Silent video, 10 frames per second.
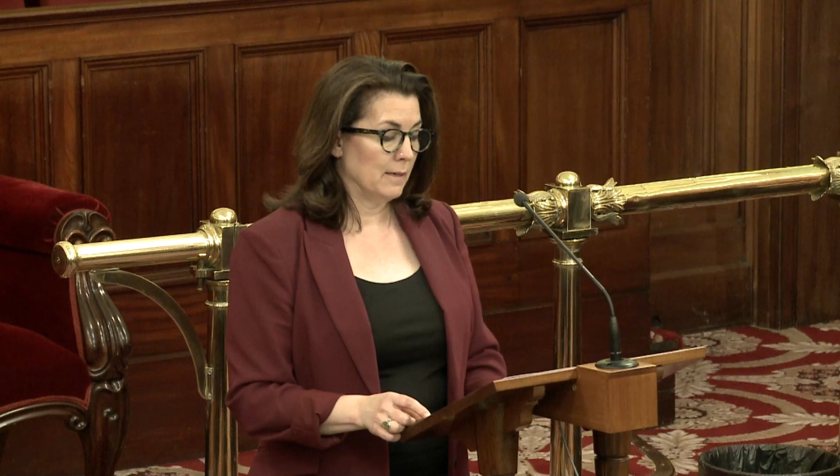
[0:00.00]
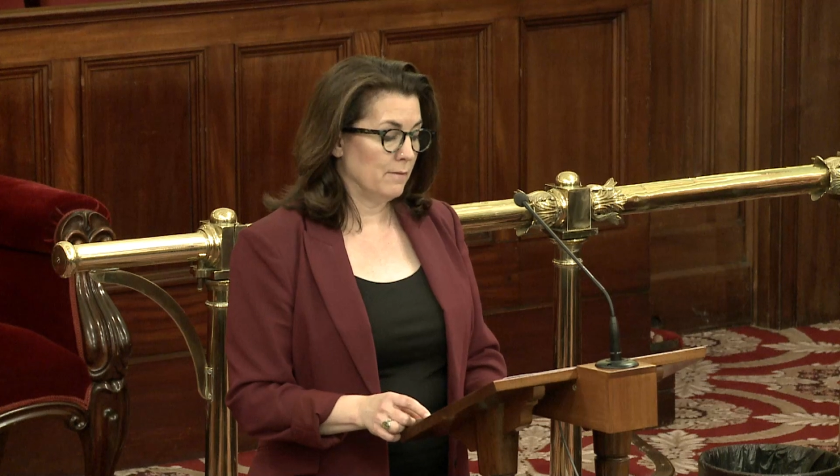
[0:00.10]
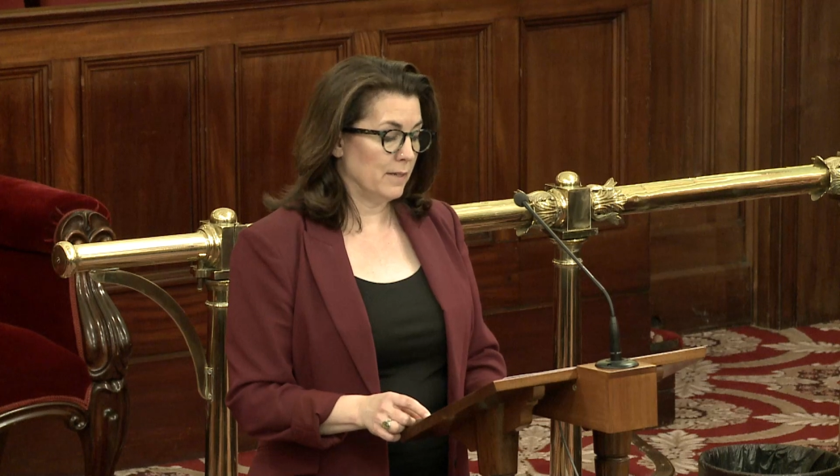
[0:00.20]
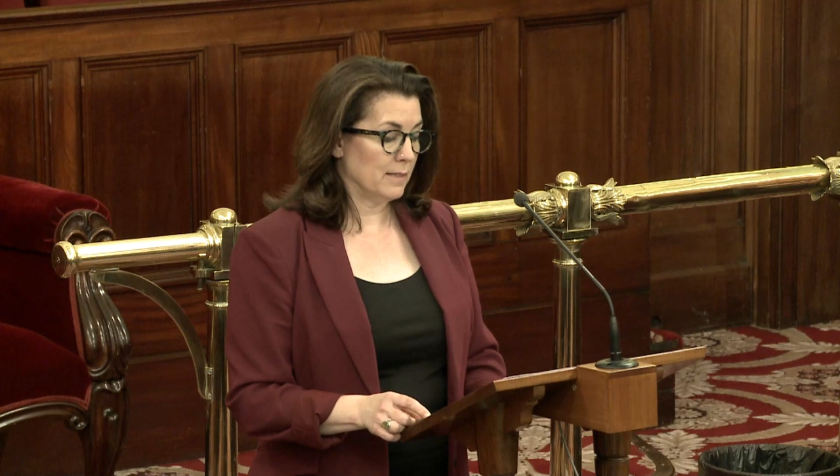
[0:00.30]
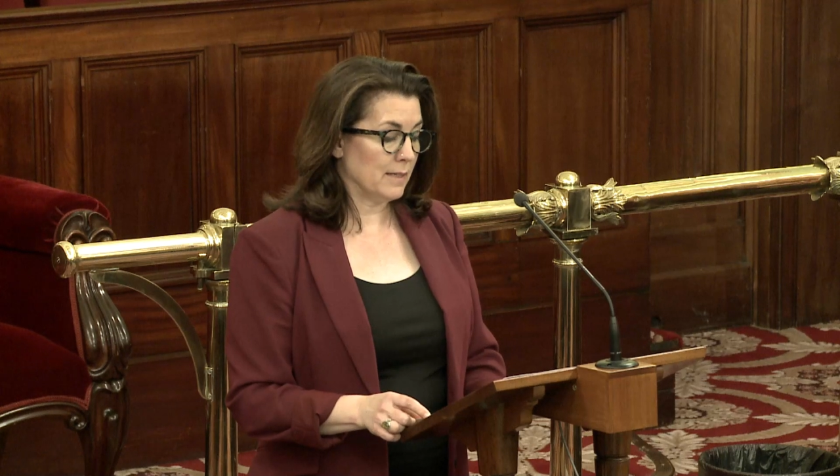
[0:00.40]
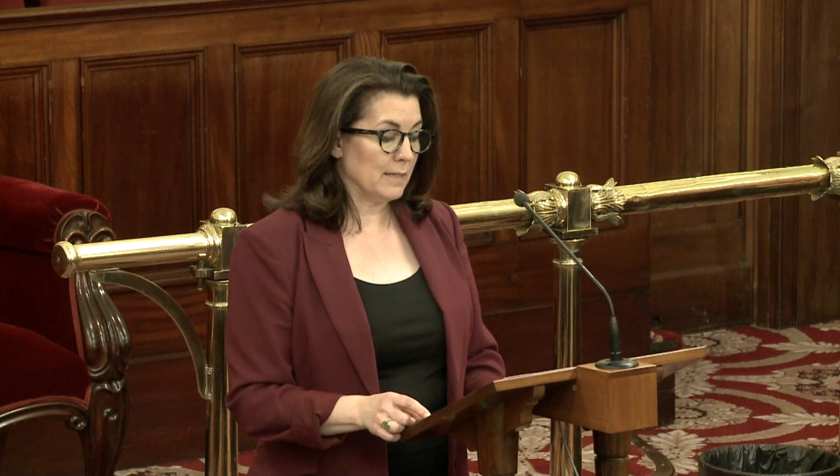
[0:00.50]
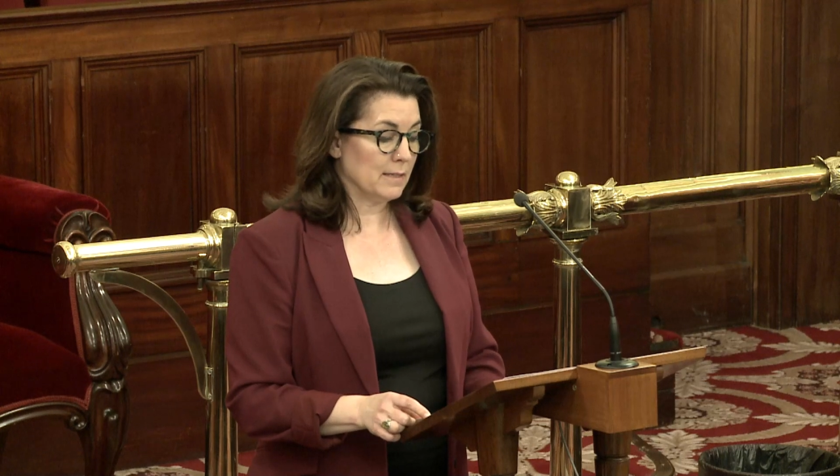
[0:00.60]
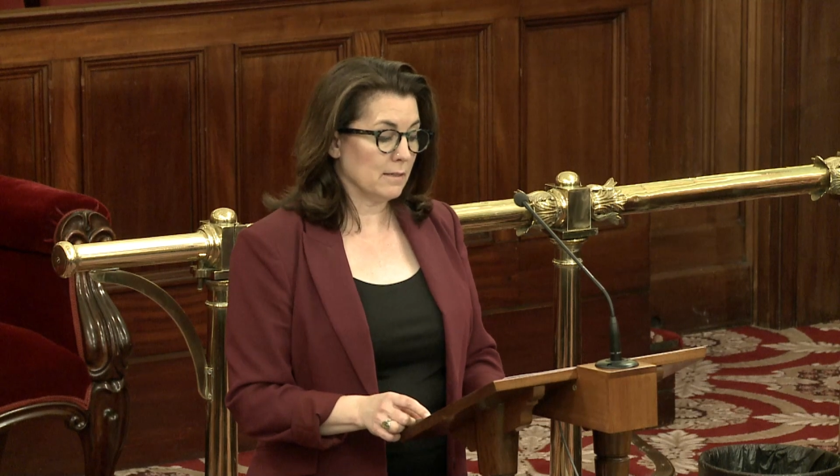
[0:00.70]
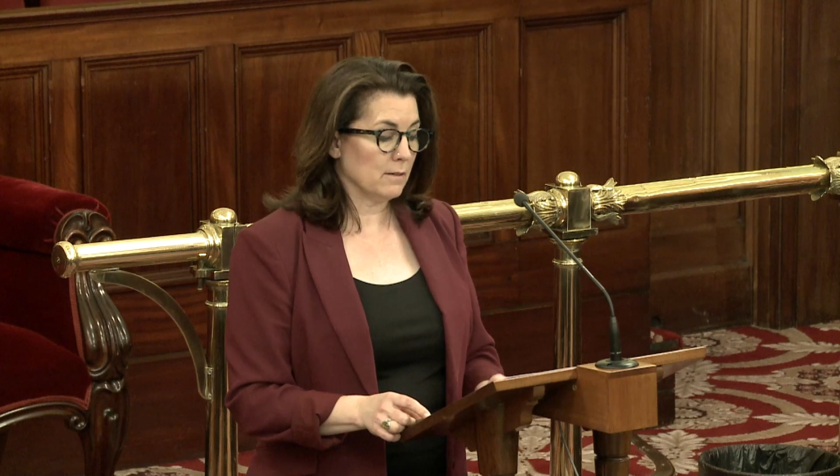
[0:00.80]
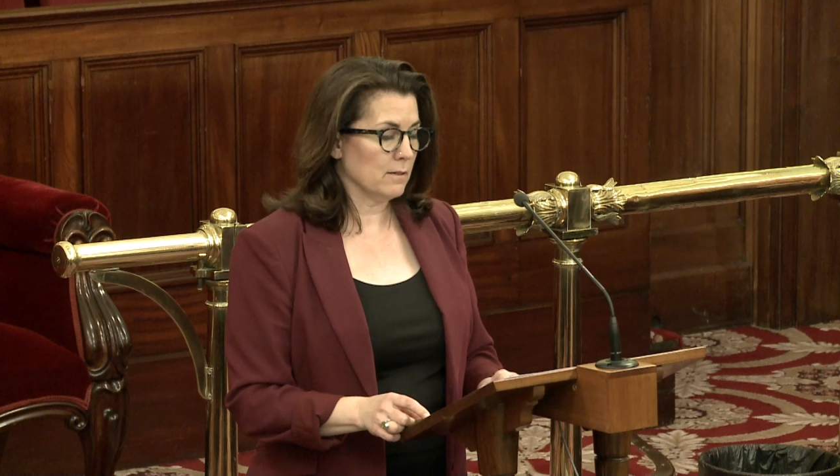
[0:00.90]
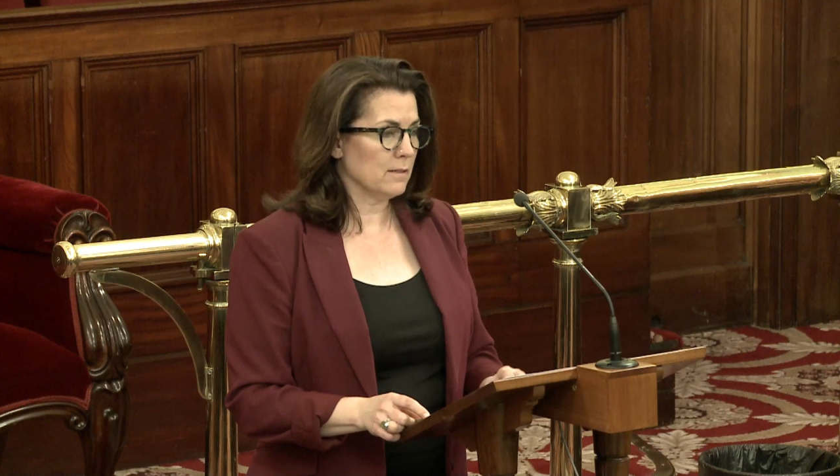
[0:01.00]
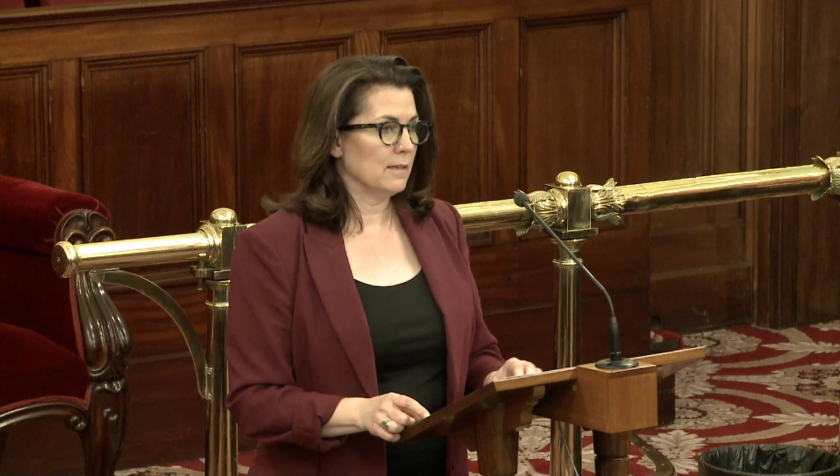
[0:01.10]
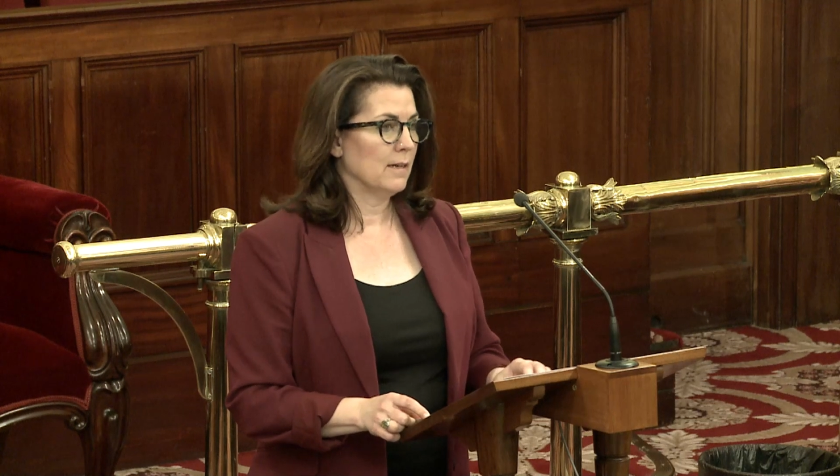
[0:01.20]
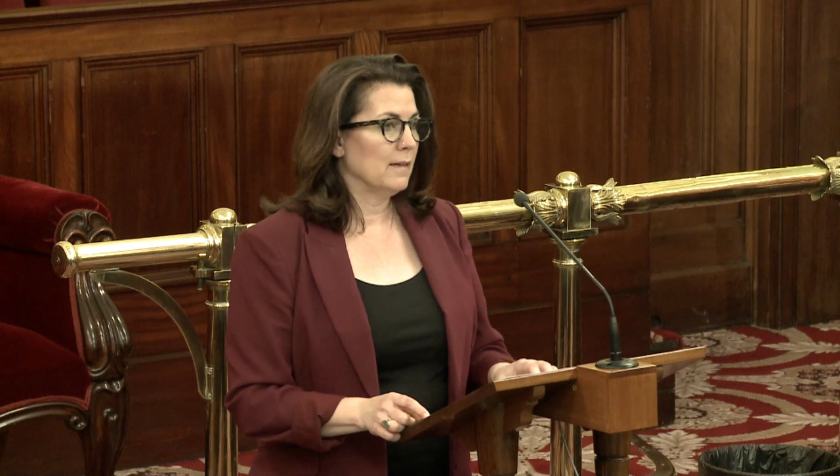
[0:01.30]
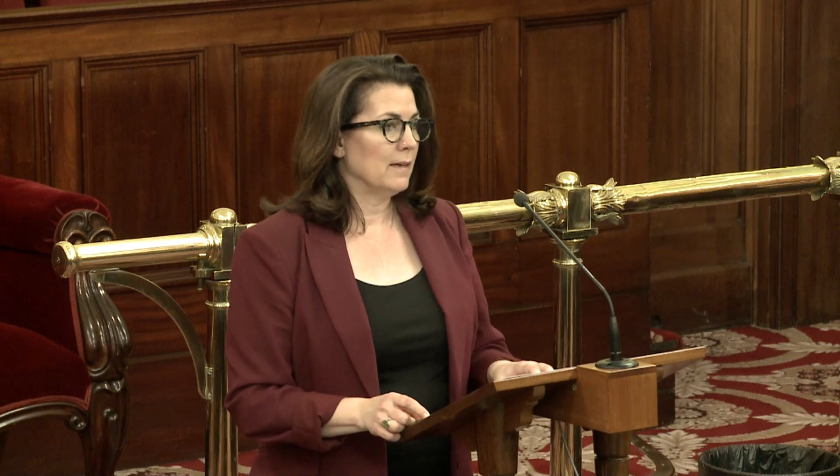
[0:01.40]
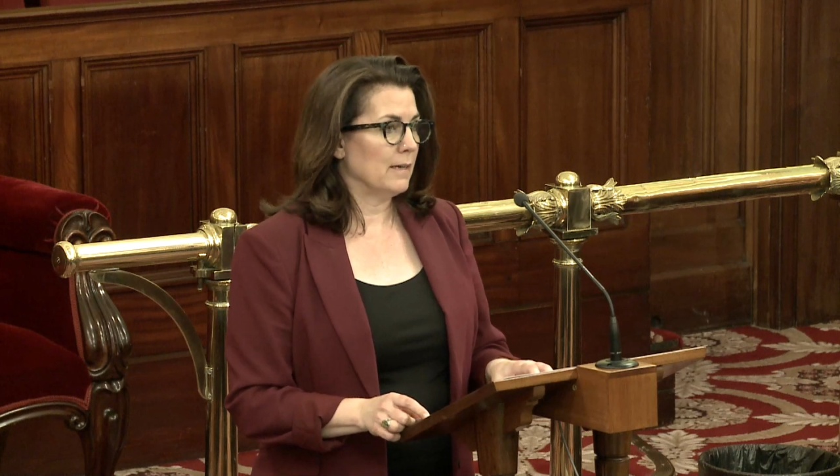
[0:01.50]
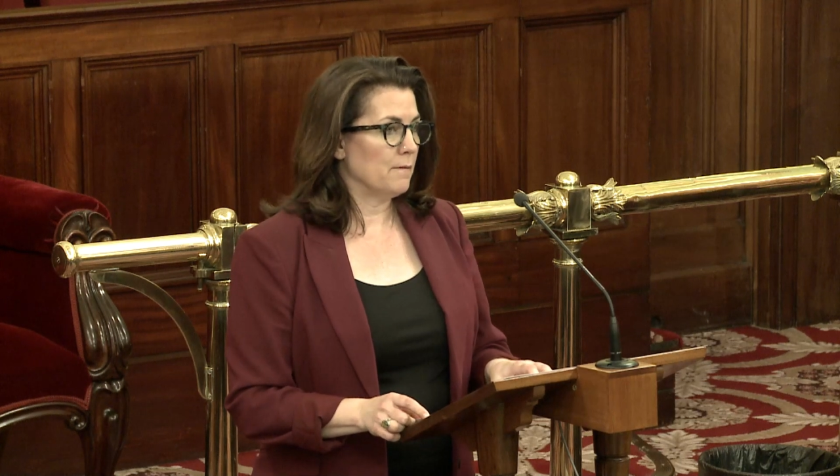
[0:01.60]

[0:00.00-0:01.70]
vegetation loss and